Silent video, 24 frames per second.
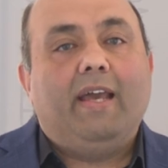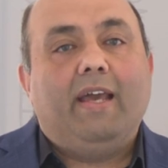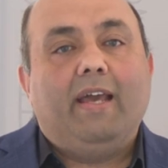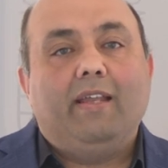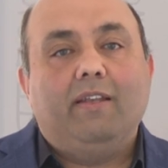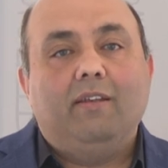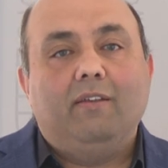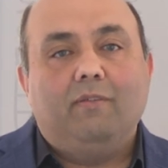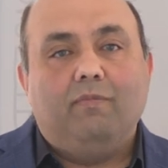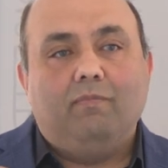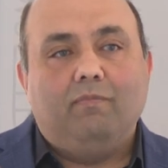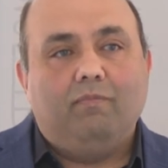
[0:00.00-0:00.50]

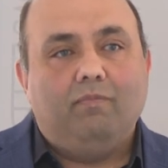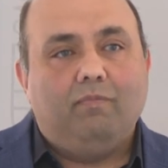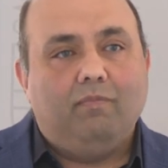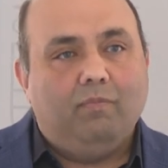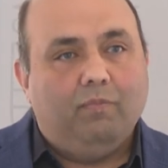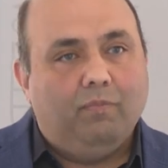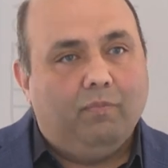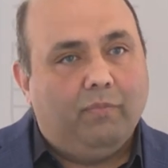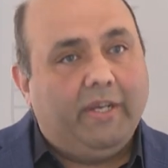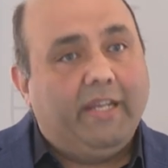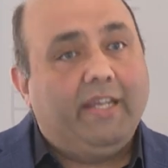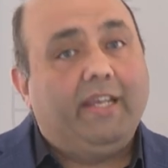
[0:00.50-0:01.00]
and
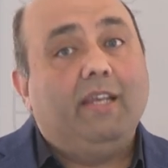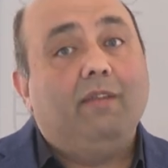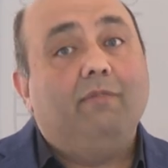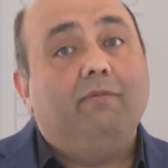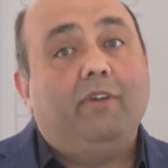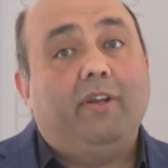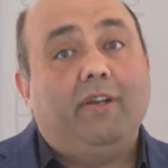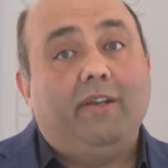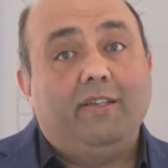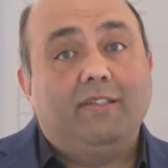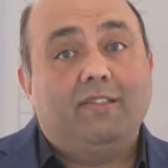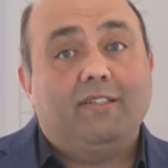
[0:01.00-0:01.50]
bring in
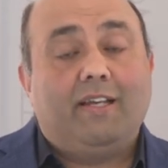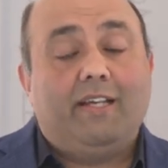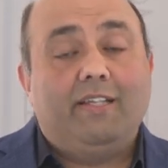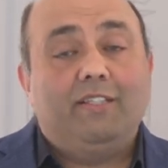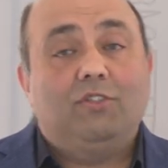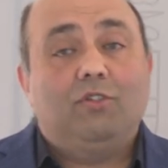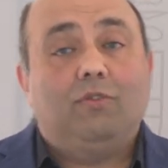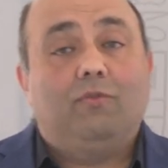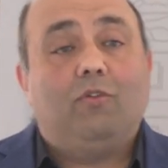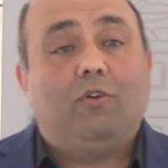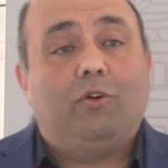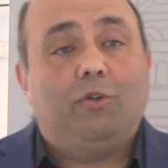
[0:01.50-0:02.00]
various
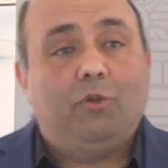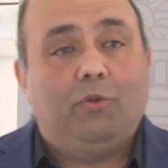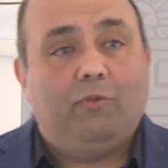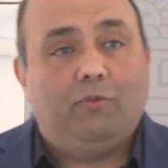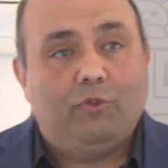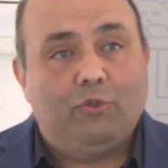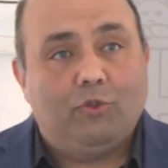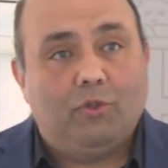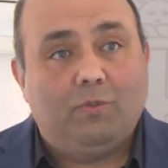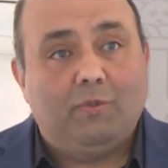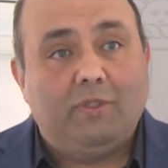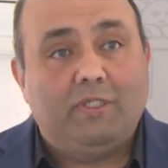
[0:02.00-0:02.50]
kinds of
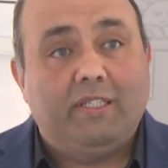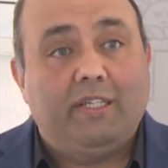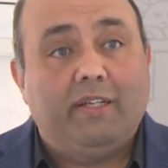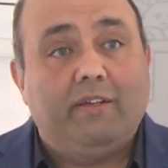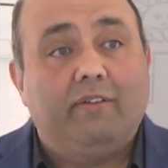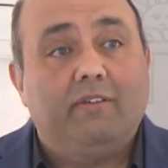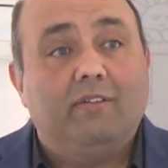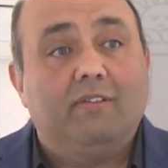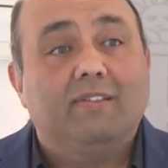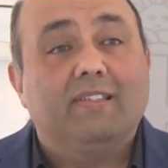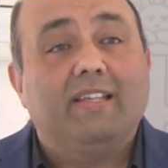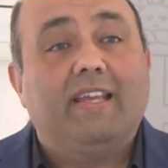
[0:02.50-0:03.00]
audiovisual
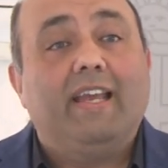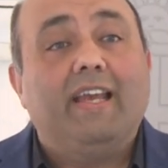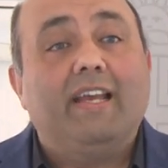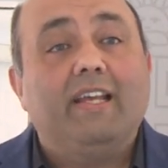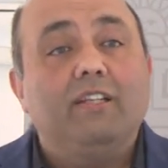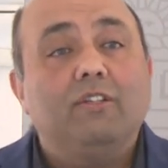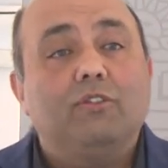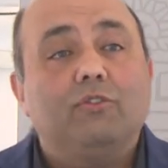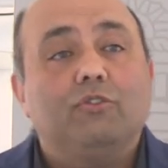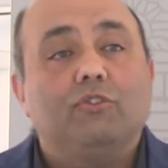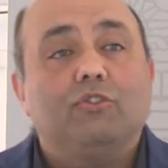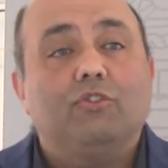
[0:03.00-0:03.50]
materials
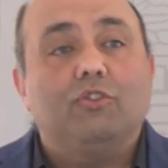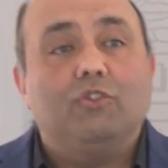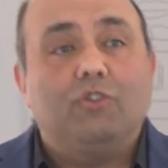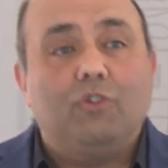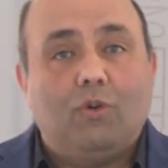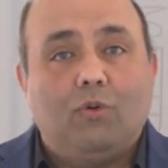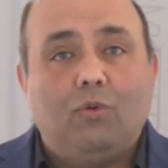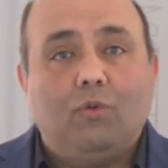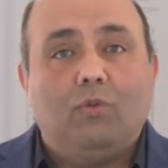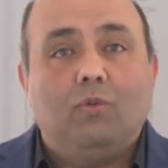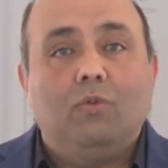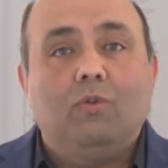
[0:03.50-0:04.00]
and to
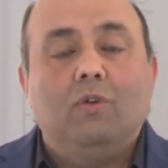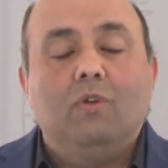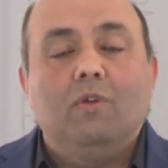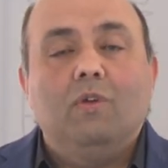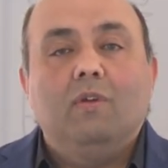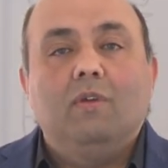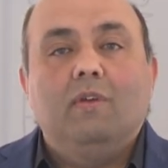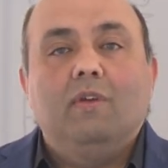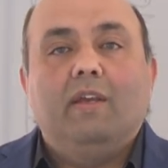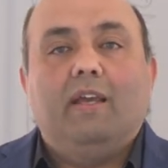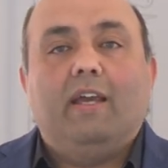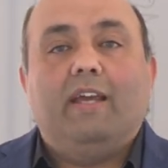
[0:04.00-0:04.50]
show
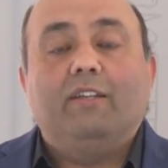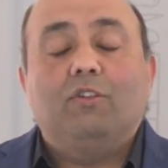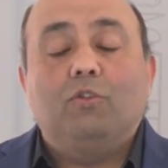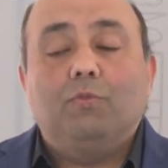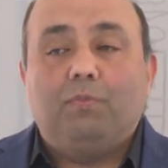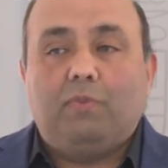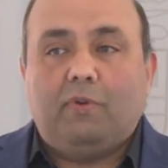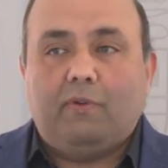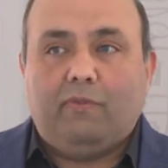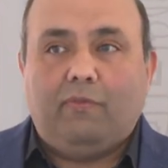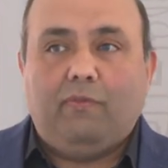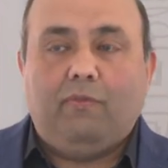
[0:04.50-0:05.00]
and to
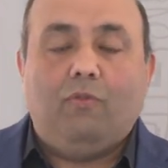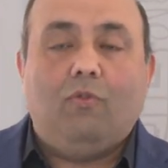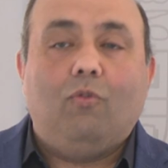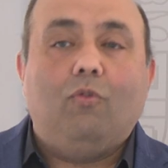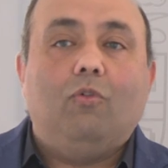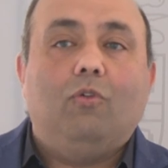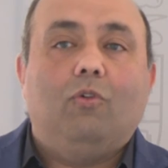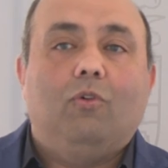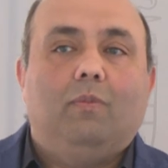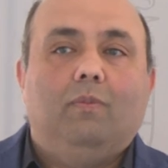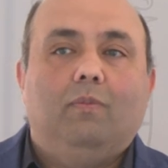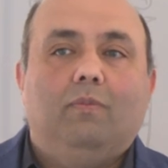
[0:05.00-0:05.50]

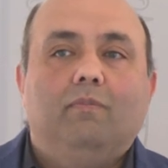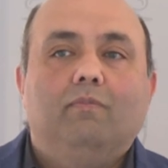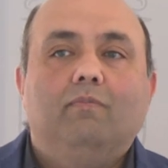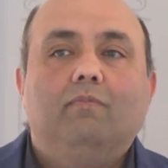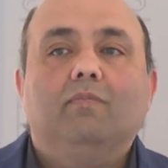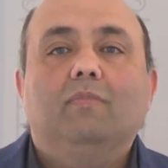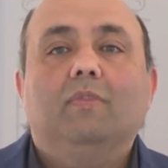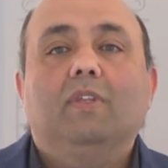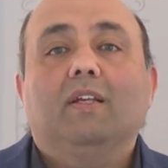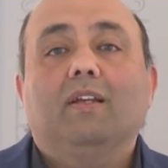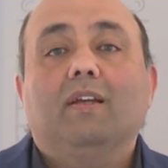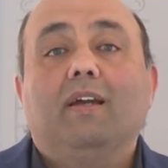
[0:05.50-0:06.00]
perform
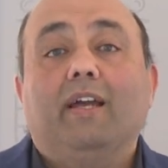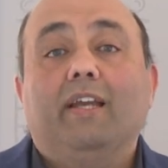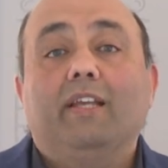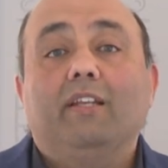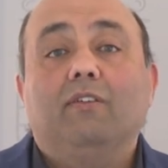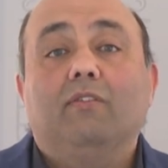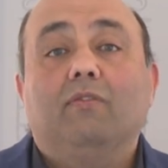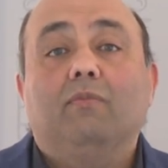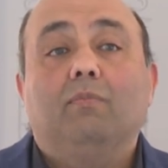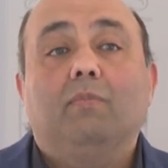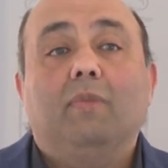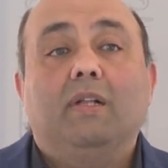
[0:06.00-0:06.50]
the
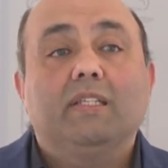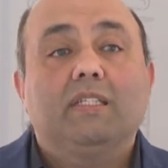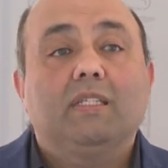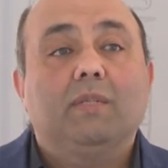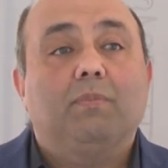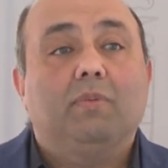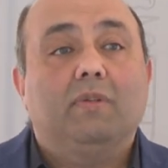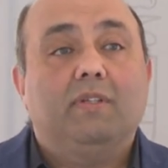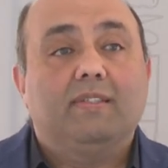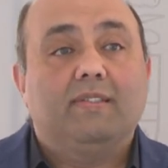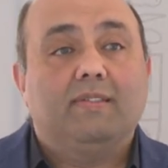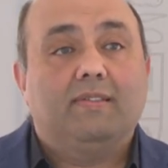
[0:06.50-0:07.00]
kind of
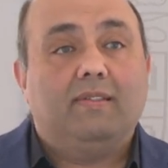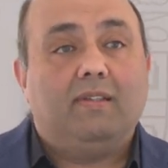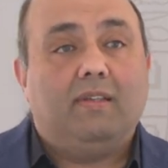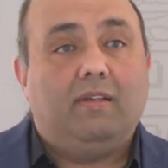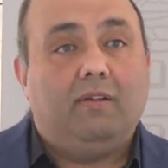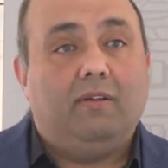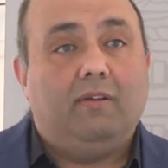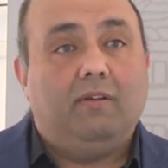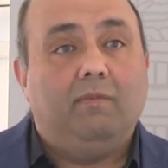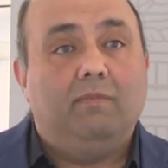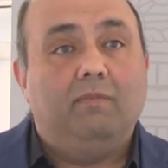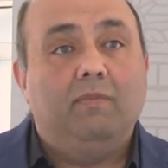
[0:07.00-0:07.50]
multiplous uh,
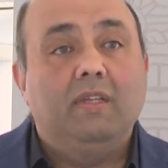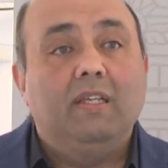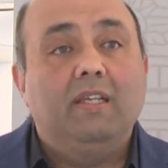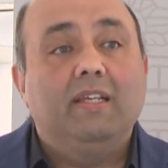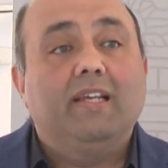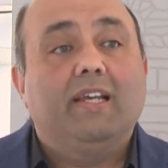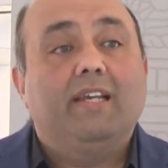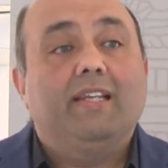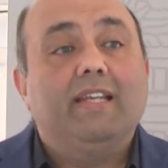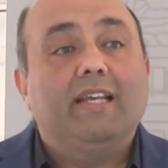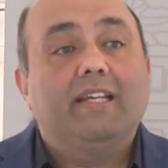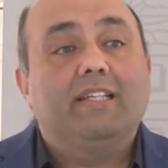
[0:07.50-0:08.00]
um,
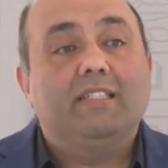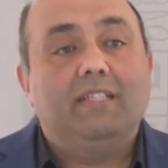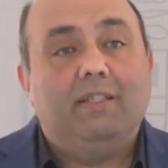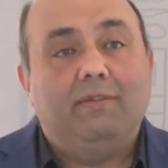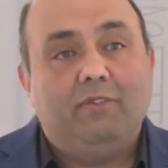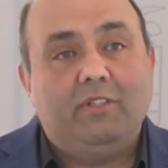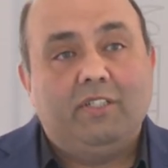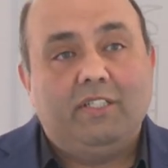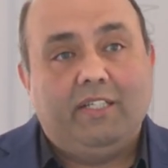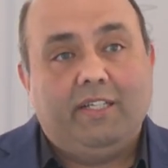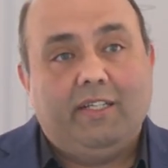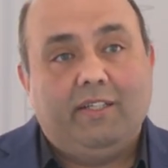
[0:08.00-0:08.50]

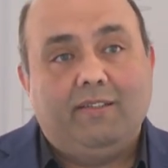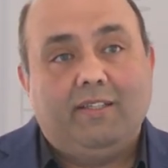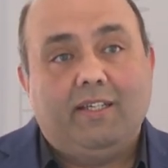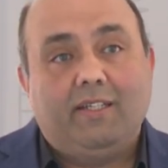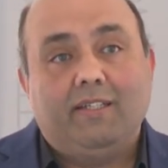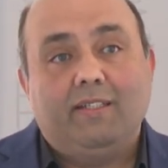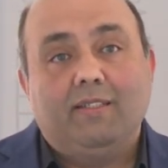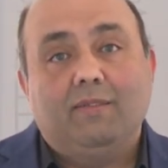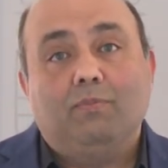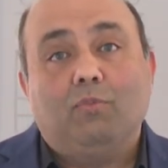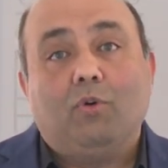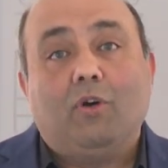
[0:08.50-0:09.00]
connectivity
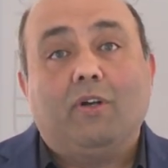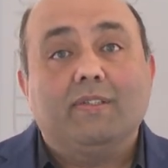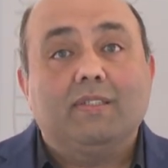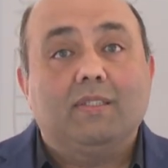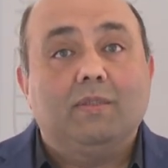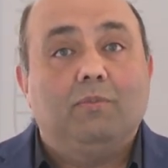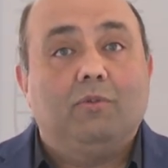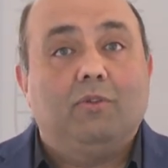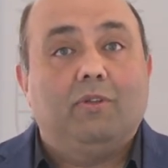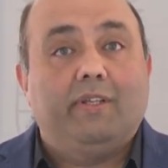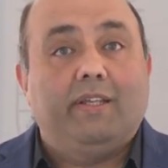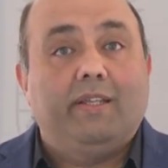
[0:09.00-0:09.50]
that is
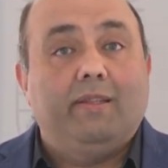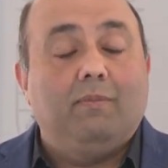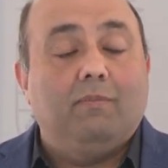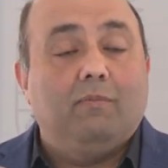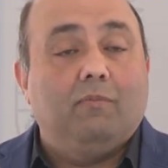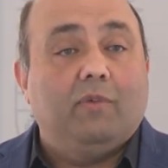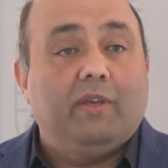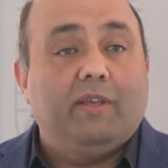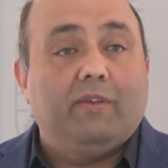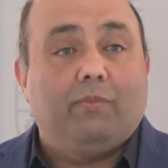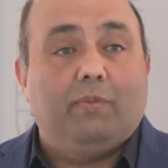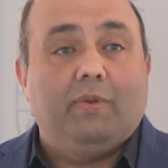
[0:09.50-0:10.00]
possible in
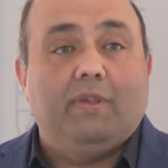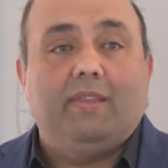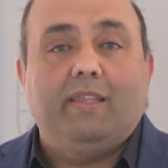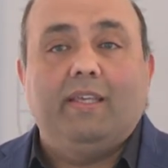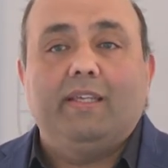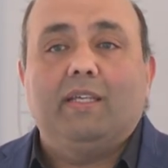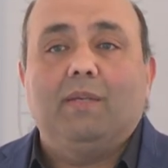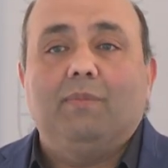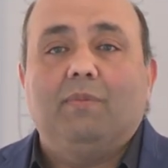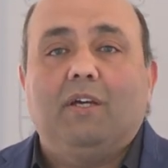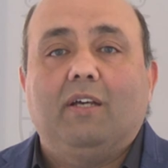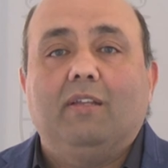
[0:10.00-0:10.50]
if we
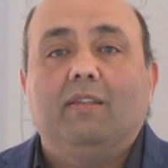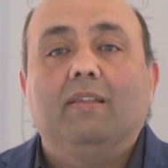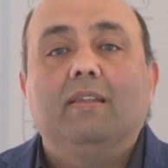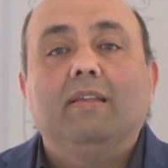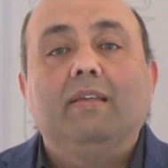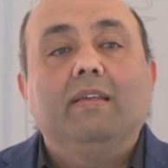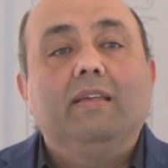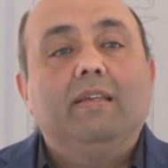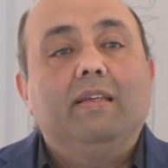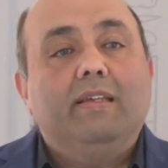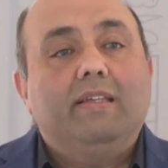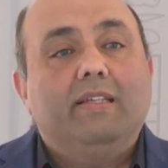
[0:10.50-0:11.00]
think about
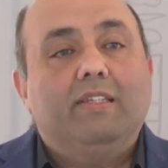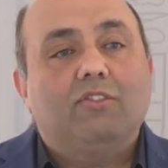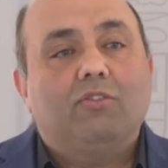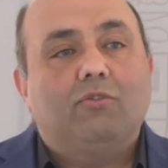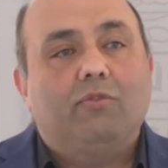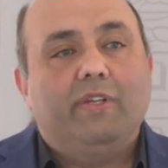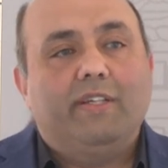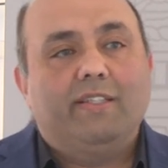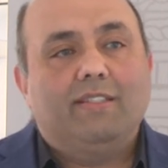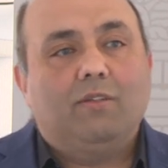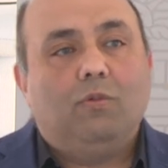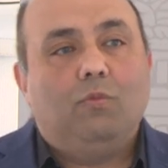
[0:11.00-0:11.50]

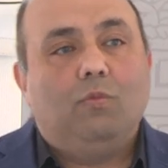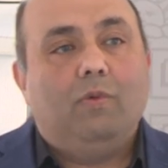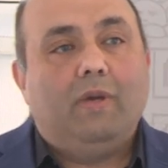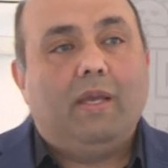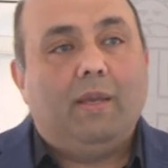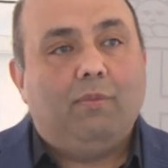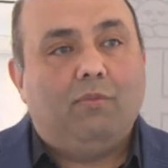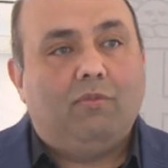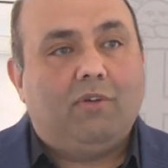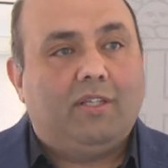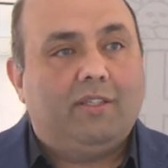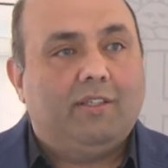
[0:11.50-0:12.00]
history as a
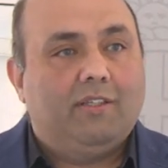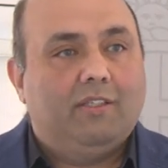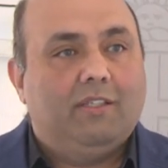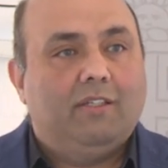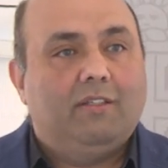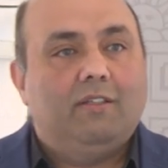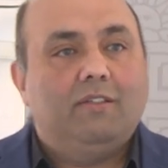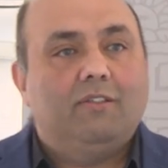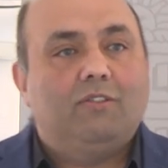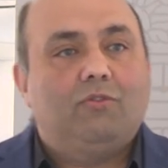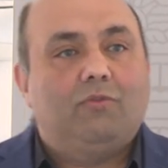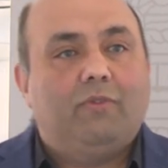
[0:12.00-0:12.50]
web rather
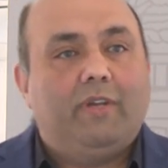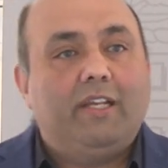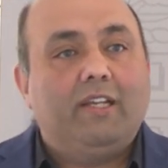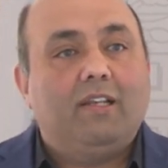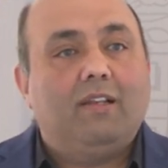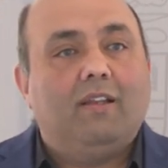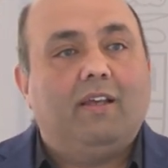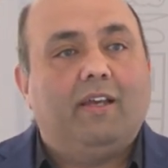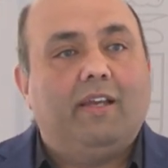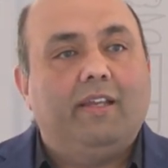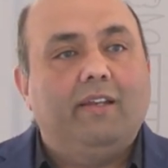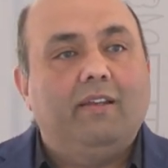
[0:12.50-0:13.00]
than a straight
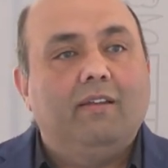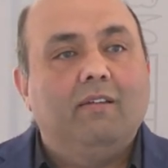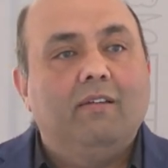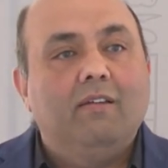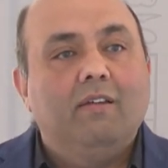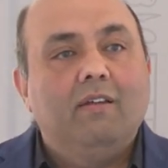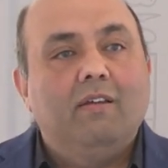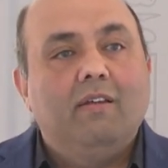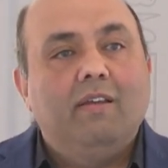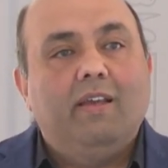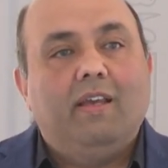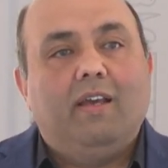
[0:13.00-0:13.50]
line
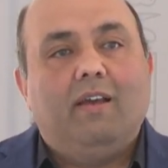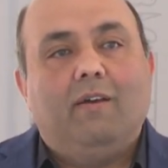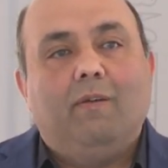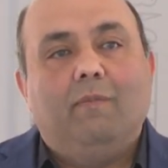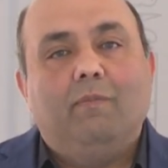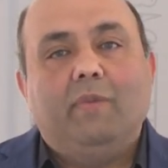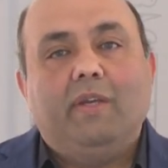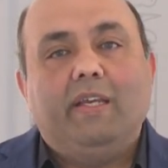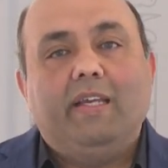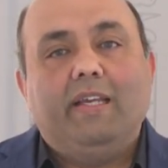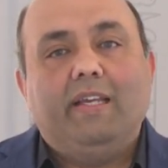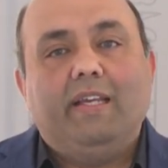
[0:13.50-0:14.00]

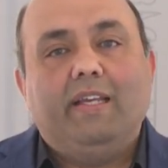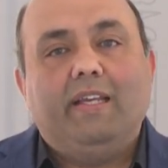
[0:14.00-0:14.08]
um,